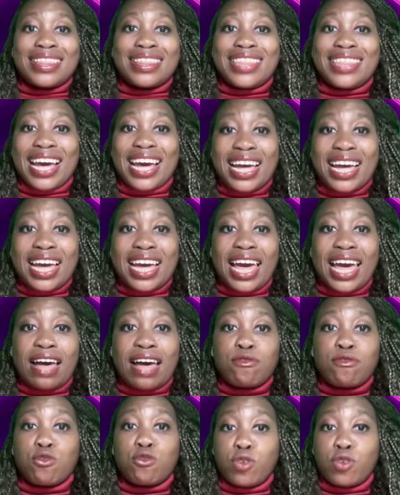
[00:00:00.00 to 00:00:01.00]
They
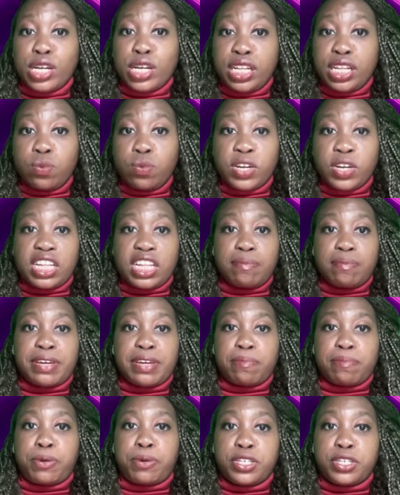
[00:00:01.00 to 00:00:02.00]
have really
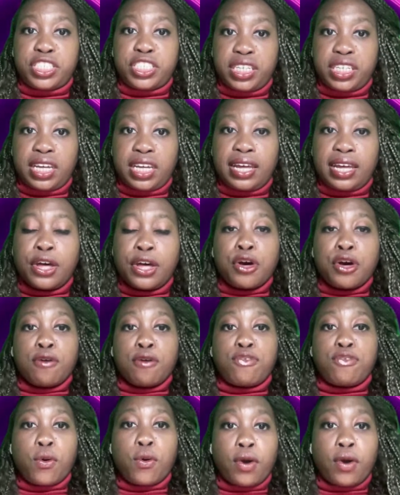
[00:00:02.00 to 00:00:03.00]
been pushing
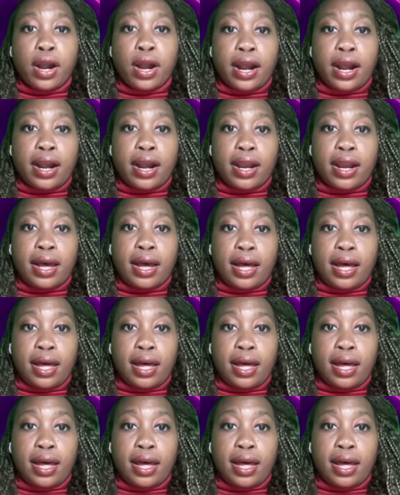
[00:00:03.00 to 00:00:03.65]
for